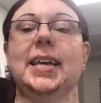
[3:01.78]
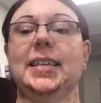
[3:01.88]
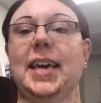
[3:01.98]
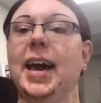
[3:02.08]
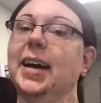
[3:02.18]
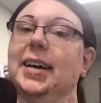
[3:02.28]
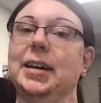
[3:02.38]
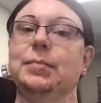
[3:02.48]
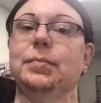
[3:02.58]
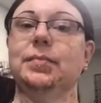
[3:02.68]
Yeah,
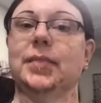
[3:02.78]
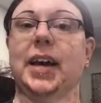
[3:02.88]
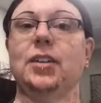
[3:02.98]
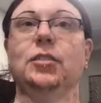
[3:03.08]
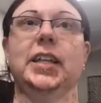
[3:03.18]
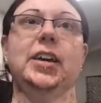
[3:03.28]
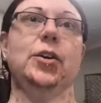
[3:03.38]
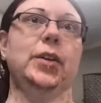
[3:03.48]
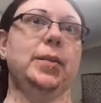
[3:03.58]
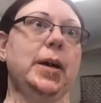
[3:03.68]
I don't like
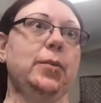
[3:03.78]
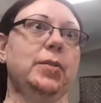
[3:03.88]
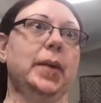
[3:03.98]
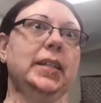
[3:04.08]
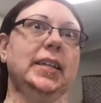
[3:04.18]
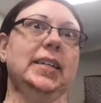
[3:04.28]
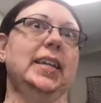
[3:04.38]
going to bed with mine lit,